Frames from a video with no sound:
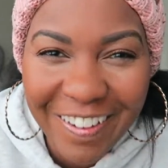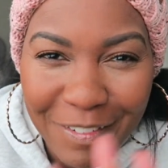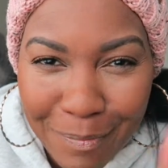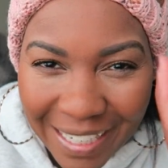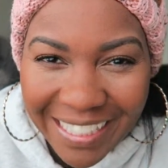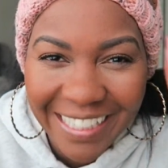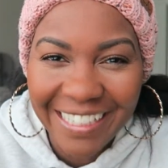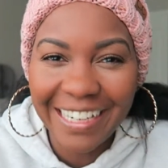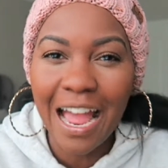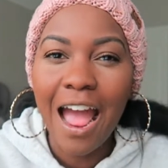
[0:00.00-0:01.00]

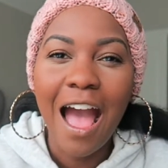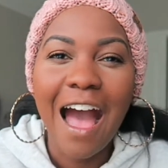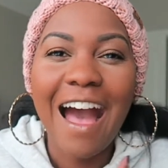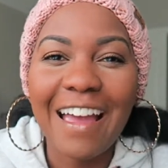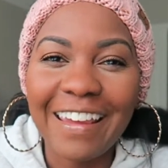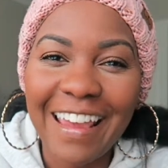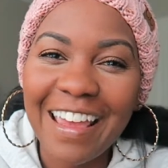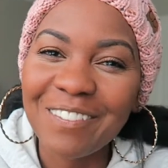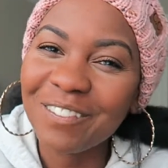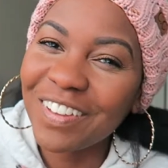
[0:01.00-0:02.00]
everybody, I
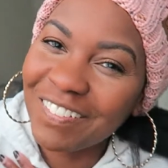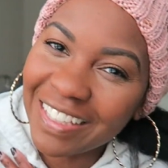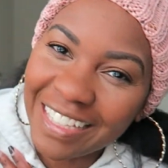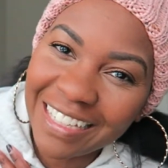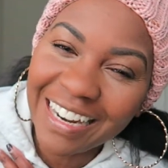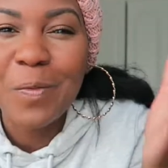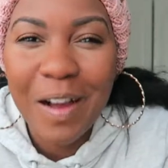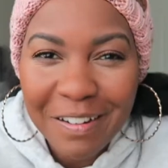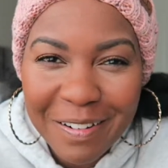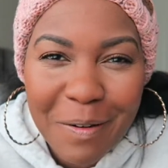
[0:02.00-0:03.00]
am Vivian.
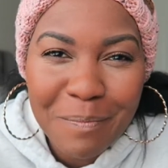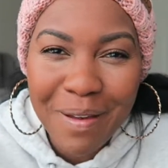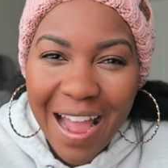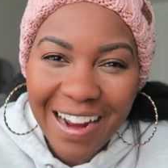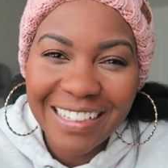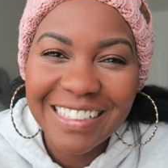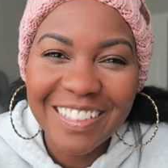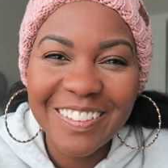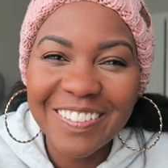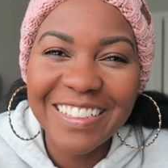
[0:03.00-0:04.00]
Welcome back
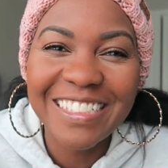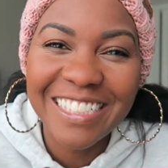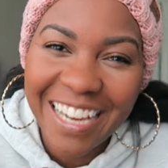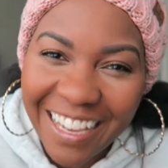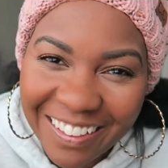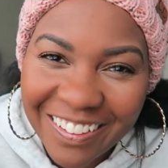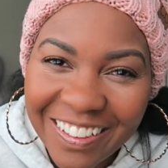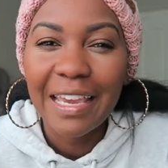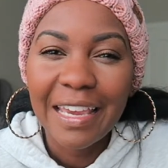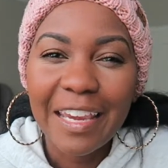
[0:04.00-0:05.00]
to the channel.
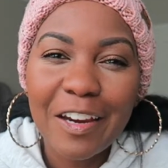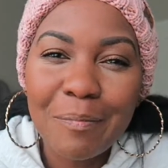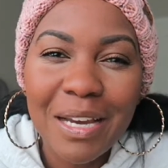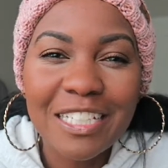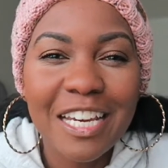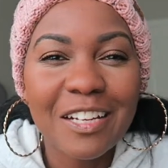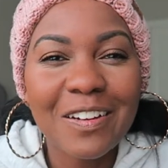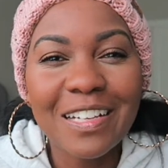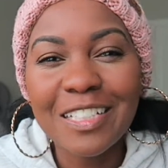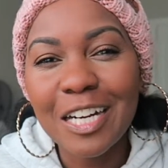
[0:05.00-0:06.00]
Here on my channel
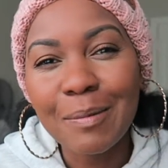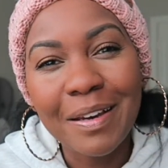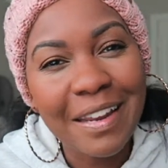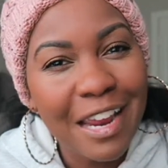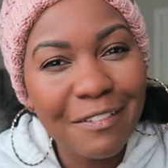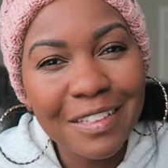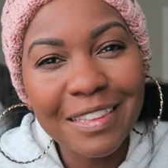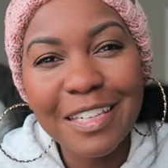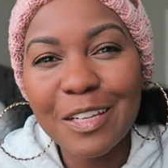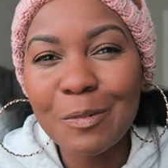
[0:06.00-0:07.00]
I talk about
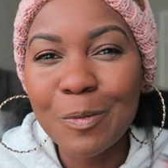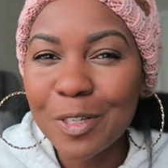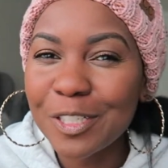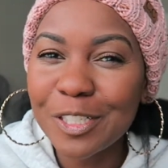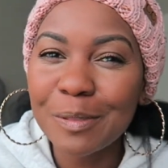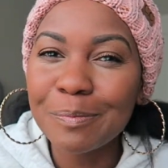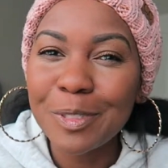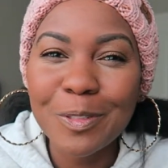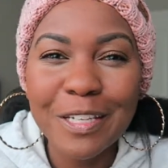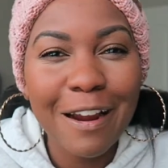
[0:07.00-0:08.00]
everything worship,
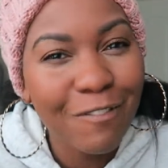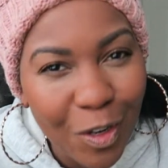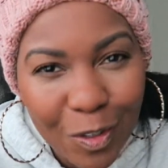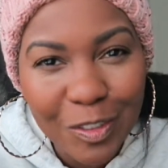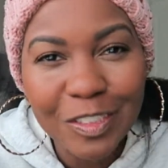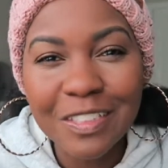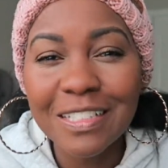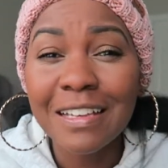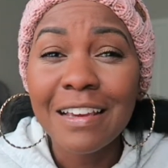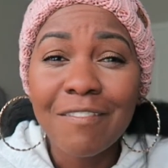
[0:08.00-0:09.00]
music, vocals,
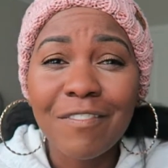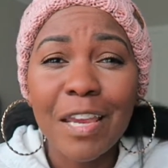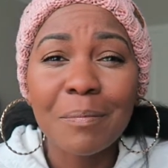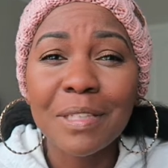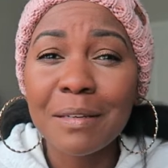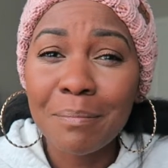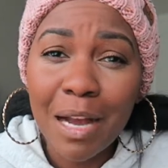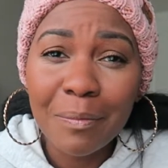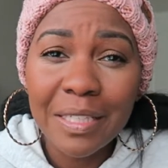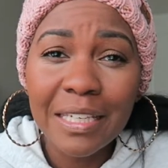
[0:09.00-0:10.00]
family and
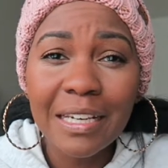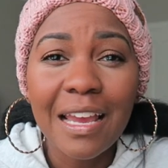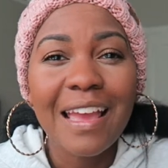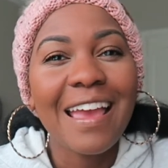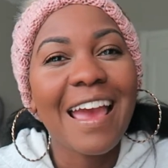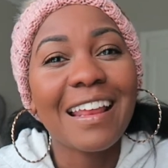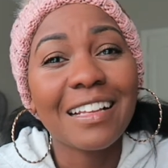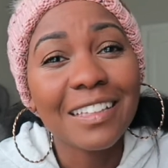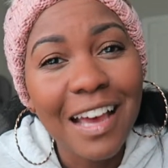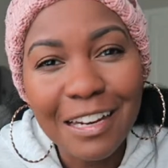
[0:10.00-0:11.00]
mommying, and
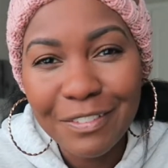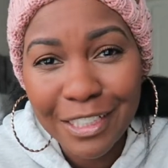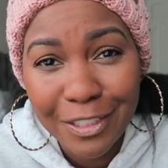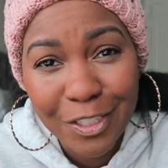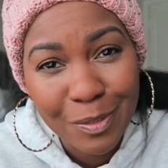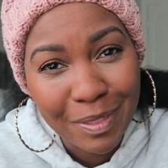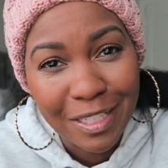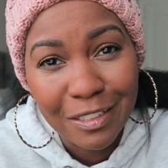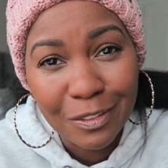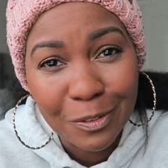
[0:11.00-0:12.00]
a lot of encouragement
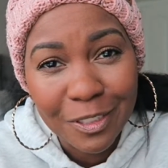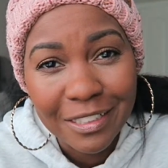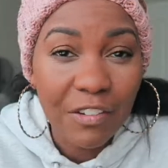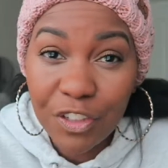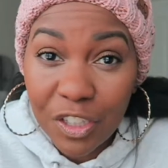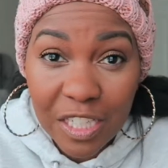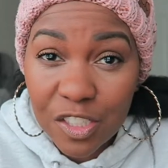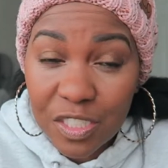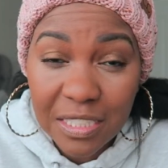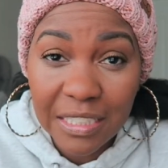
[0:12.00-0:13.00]
in the Lord. If you're
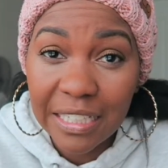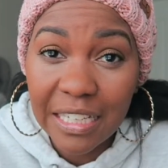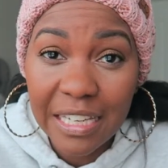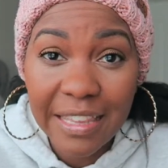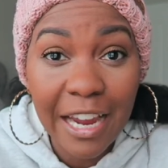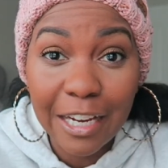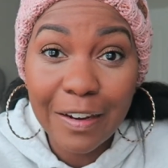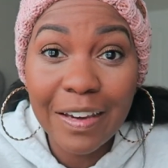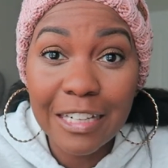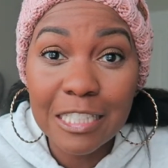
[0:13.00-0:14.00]
interested in any of that,
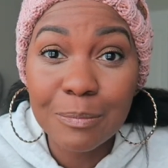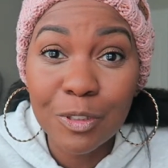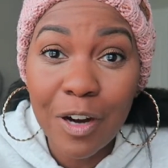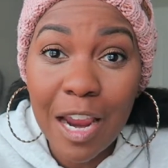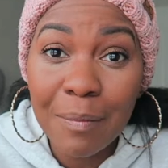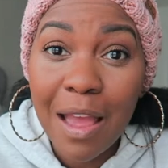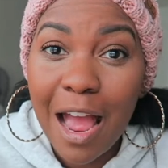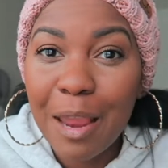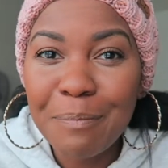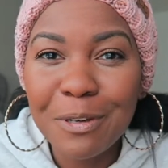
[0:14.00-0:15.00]
go ahead and subscribe.
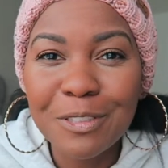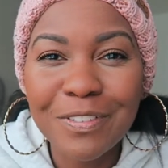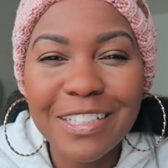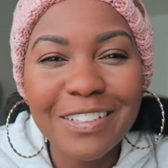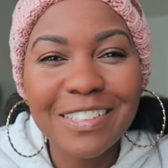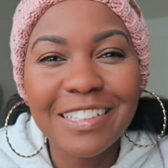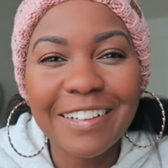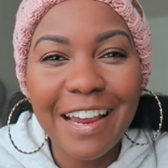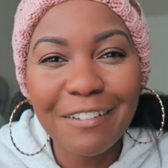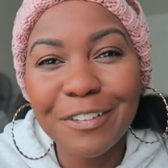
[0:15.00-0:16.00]
I post videos
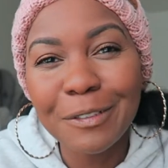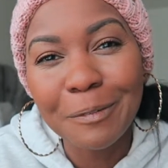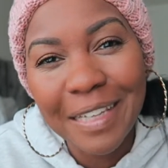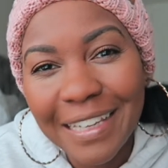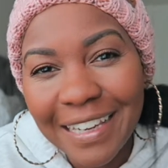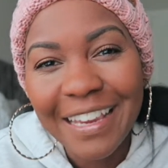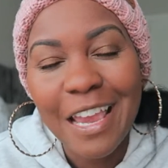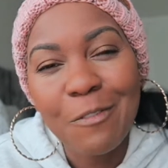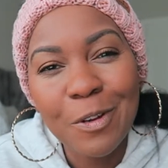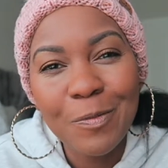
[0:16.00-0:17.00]
here every week
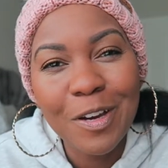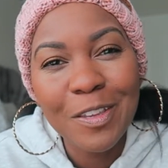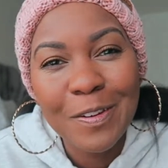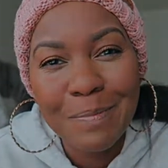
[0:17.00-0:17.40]
and wouldn't want you to